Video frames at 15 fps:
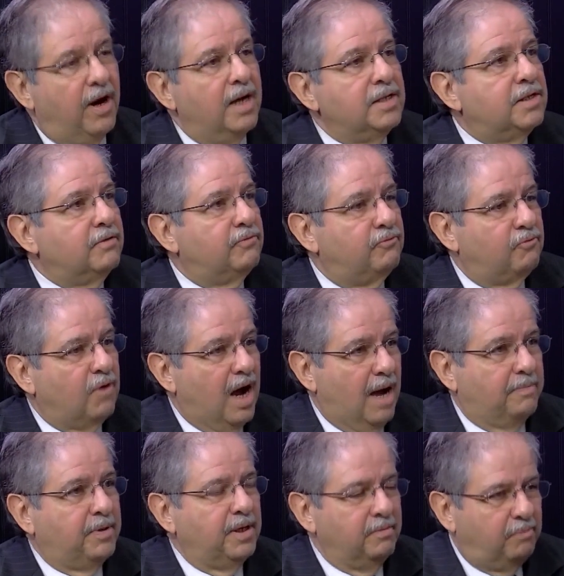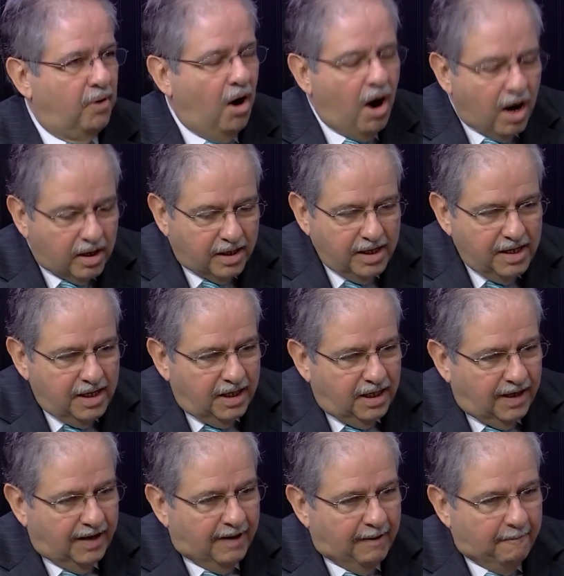of Rapkin Park.
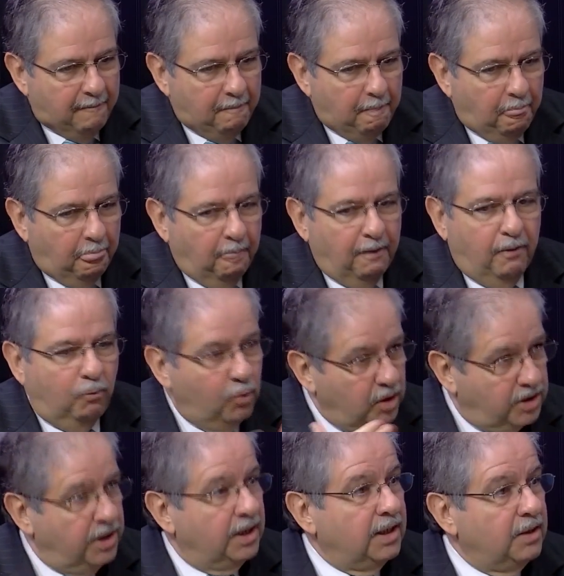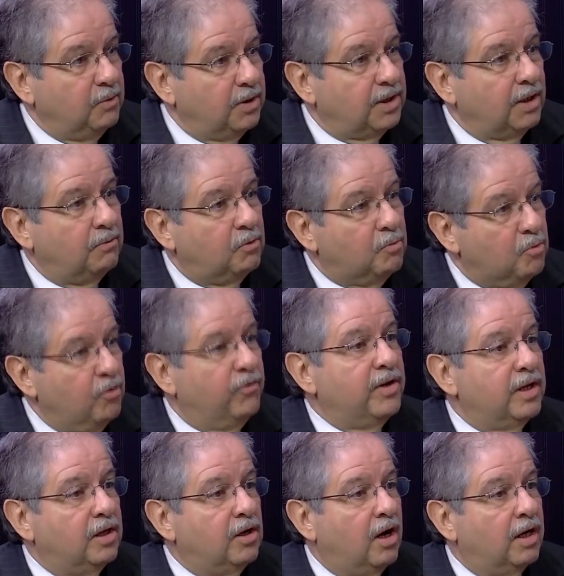We're dealing with them, we're moving
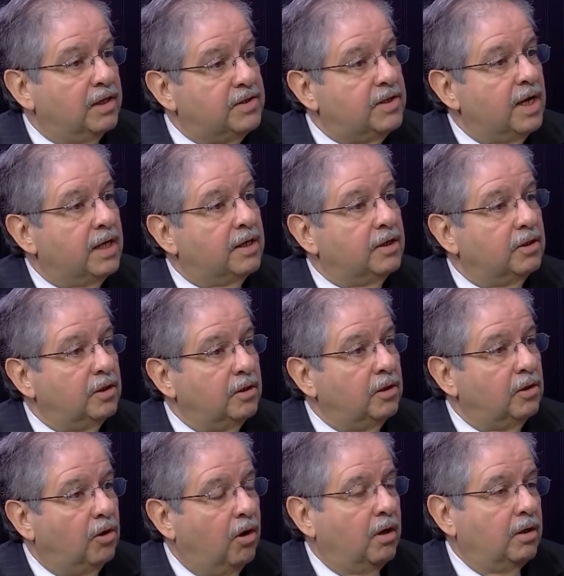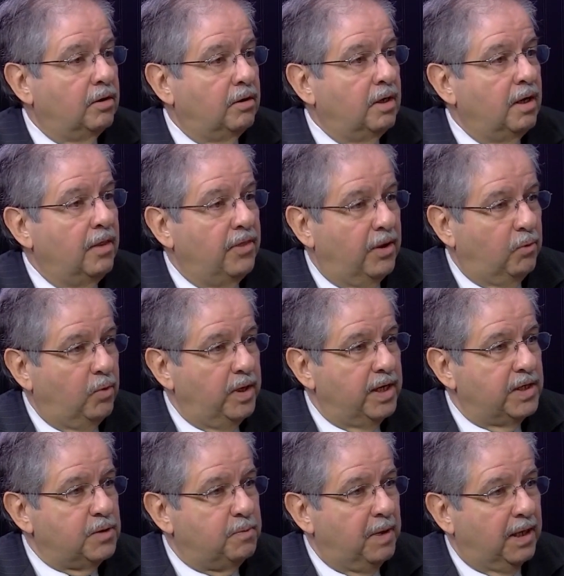along. It's taken a little longer than we
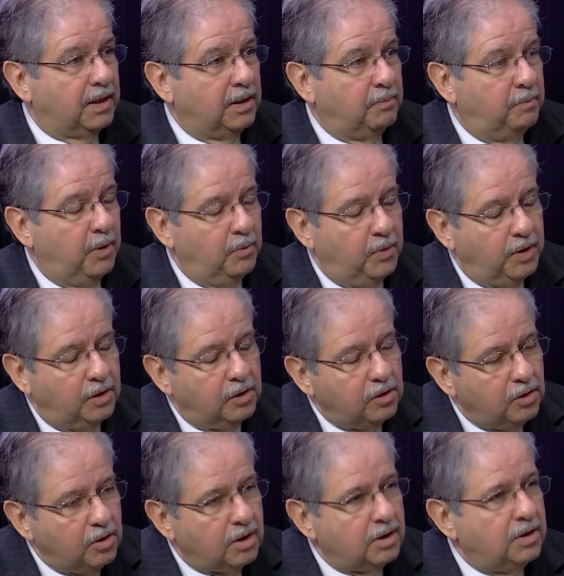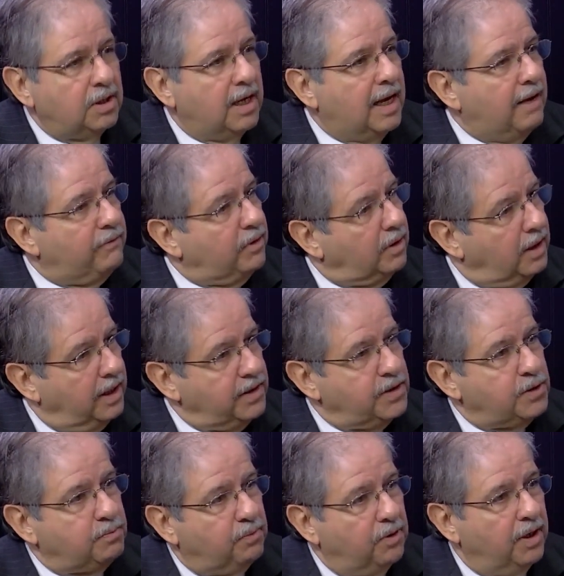expected, but we look to have a late
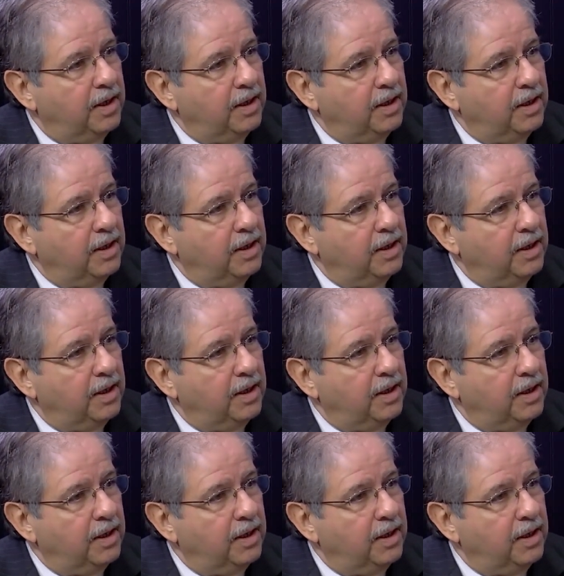spring.